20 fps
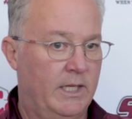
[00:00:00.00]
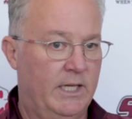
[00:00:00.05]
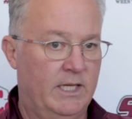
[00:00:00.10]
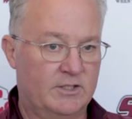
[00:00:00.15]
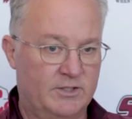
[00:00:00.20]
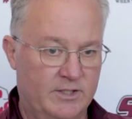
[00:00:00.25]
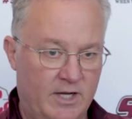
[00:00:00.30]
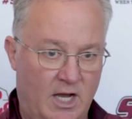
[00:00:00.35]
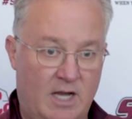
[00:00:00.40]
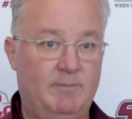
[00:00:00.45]
He
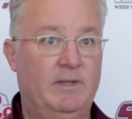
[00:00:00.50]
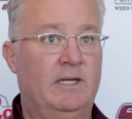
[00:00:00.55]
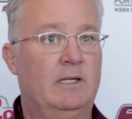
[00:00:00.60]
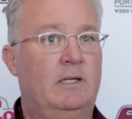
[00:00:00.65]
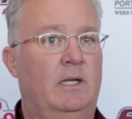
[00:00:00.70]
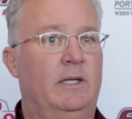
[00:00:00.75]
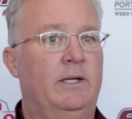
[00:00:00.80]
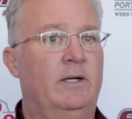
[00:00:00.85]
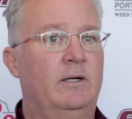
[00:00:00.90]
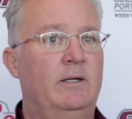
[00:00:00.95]
has not been
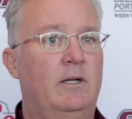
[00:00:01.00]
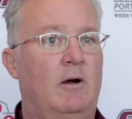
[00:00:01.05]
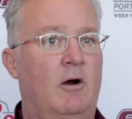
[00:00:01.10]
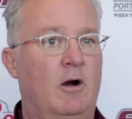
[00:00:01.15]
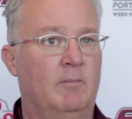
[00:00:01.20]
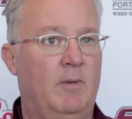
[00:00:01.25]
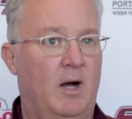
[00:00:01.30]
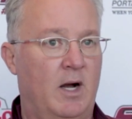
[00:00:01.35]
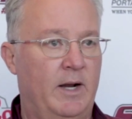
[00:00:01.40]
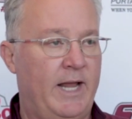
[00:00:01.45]
cleared.
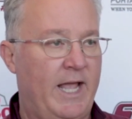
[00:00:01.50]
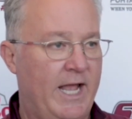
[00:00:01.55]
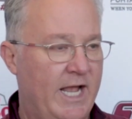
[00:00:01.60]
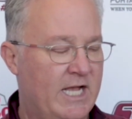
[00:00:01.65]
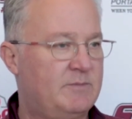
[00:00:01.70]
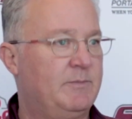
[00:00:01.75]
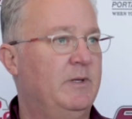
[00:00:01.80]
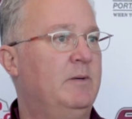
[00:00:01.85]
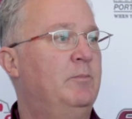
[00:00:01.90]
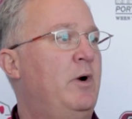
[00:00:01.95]
Armand
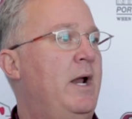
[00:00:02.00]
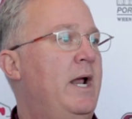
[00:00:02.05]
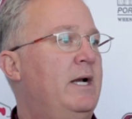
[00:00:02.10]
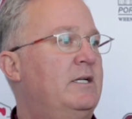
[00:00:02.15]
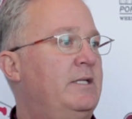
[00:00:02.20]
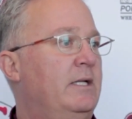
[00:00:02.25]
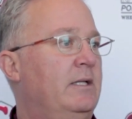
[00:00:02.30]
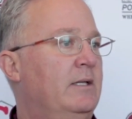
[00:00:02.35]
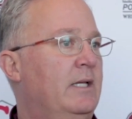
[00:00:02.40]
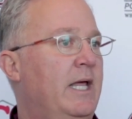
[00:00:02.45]
has been
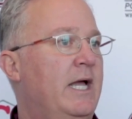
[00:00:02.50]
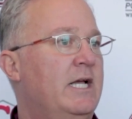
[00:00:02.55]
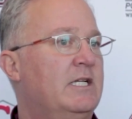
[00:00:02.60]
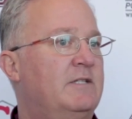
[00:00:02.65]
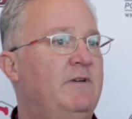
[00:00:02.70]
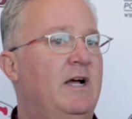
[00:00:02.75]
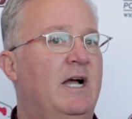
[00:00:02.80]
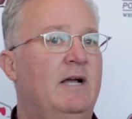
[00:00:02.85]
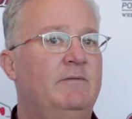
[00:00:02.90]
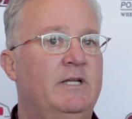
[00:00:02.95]
practicing the
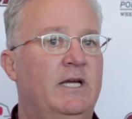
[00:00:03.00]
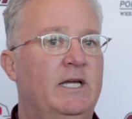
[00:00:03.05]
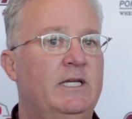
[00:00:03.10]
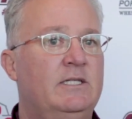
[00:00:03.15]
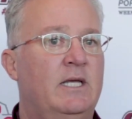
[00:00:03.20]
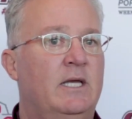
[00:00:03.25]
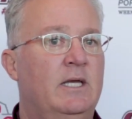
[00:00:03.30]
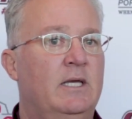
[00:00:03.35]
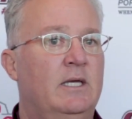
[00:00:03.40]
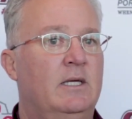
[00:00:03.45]
last 5
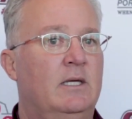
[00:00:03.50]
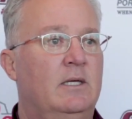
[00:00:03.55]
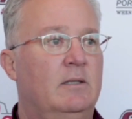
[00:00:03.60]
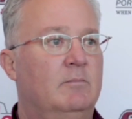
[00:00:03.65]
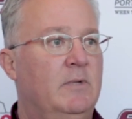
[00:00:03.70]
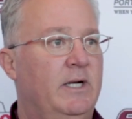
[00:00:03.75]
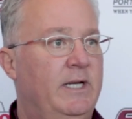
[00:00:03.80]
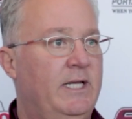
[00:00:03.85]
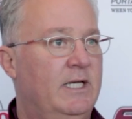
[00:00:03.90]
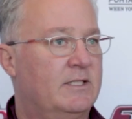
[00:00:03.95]
days,
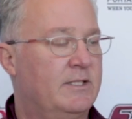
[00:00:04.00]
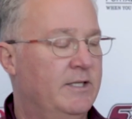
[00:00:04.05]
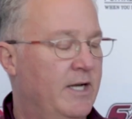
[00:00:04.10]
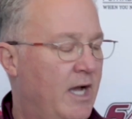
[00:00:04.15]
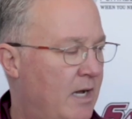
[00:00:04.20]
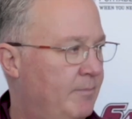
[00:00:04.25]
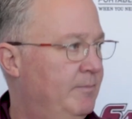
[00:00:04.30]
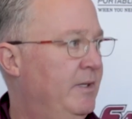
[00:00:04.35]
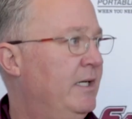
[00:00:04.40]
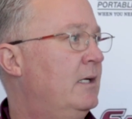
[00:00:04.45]
but he has
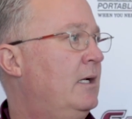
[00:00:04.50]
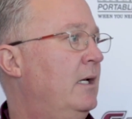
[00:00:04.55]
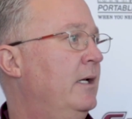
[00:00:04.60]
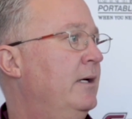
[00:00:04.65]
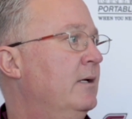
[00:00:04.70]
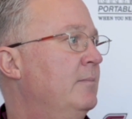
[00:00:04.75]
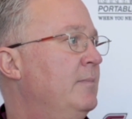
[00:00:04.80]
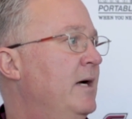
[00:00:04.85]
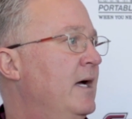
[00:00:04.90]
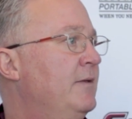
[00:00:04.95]
not been
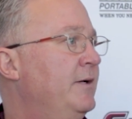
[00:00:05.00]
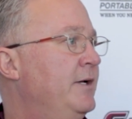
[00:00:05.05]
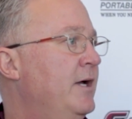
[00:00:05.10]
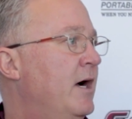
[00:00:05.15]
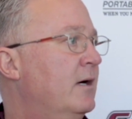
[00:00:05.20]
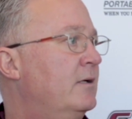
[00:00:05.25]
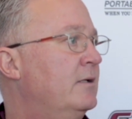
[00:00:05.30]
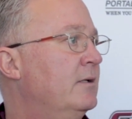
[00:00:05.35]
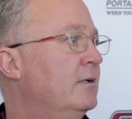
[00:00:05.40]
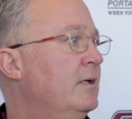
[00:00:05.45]
cleared by the
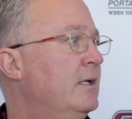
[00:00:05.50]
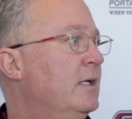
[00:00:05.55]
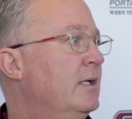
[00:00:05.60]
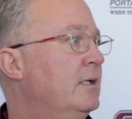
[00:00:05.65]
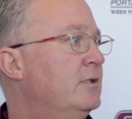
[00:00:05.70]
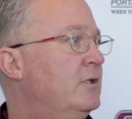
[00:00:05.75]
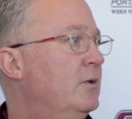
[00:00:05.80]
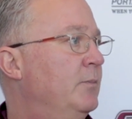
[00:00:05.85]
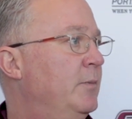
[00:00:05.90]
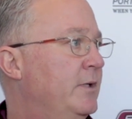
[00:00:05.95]
doctor
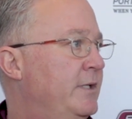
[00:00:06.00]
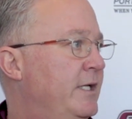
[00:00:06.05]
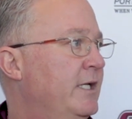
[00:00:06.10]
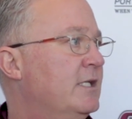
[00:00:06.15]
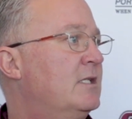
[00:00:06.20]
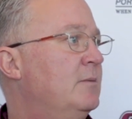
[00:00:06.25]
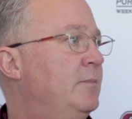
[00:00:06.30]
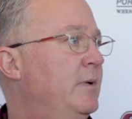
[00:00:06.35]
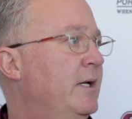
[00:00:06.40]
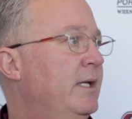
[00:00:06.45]
to
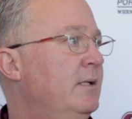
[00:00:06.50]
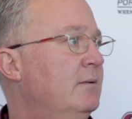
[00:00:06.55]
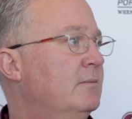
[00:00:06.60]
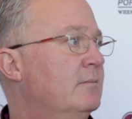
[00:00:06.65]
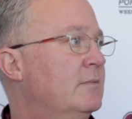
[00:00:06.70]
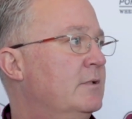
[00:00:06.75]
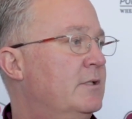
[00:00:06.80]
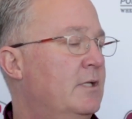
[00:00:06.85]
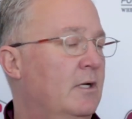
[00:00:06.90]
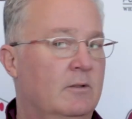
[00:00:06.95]
participate.
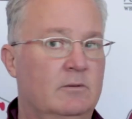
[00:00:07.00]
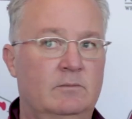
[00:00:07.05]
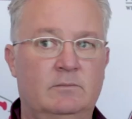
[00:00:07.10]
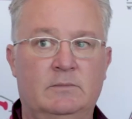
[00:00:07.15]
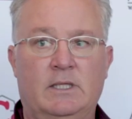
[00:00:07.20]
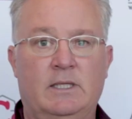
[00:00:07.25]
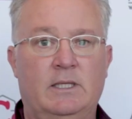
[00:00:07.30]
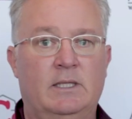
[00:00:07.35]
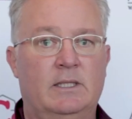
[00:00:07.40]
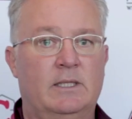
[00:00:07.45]
So
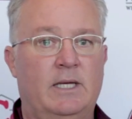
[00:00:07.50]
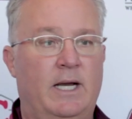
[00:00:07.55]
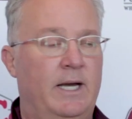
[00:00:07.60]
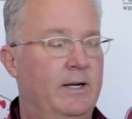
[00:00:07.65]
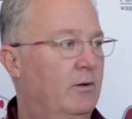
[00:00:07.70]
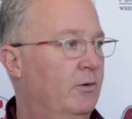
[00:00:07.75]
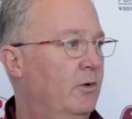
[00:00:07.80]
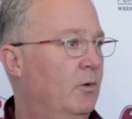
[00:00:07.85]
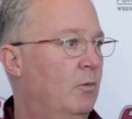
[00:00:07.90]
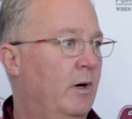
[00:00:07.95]
I
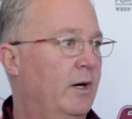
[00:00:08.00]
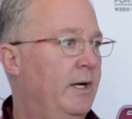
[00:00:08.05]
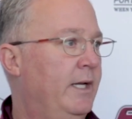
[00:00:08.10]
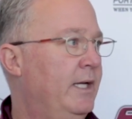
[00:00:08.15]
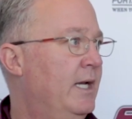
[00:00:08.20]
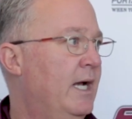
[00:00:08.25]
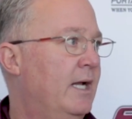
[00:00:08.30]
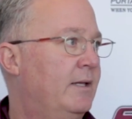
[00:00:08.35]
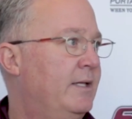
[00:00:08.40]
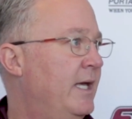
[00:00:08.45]
don't know where
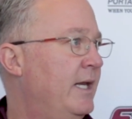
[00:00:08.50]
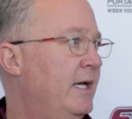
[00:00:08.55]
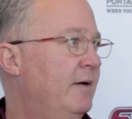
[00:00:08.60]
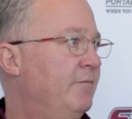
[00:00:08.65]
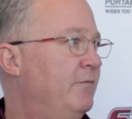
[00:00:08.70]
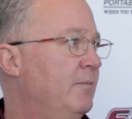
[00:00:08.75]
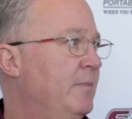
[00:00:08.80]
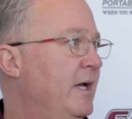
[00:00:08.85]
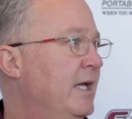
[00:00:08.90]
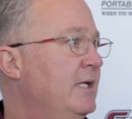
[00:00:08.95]
he got that
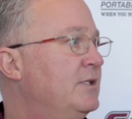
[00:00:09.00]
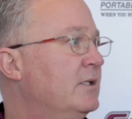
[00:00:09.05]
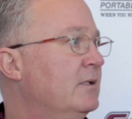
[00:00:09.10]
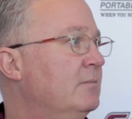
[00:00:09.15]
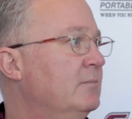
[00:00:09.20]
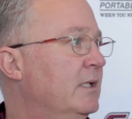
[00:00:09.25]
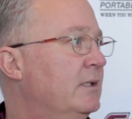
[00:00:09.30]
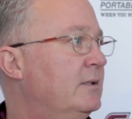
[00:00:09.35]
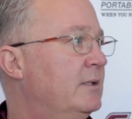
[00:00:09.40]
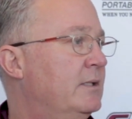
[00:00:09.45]

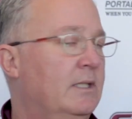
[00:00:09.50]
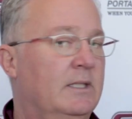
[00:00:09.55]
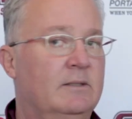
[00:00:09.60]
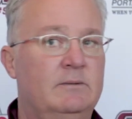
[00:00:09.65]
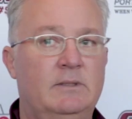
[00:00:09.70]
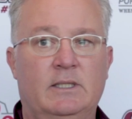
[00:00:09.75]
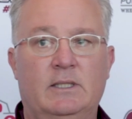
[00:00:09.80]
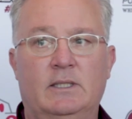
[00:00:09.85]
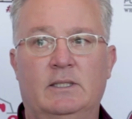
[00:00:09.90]
information, but